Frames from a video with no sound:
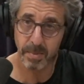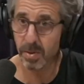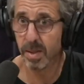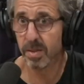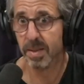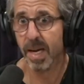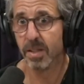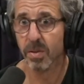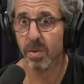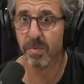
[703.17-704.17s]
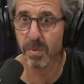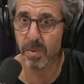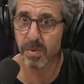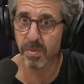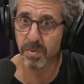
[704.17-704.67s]
You can't just not show up for
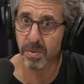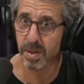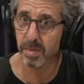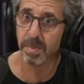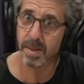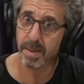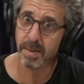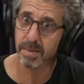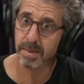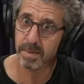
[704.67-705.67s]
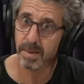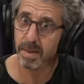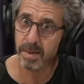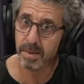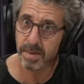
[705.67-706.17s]
work for a few days and be like, I was in
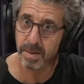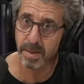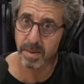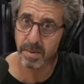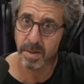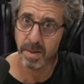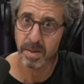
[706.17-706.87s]
jail, Right.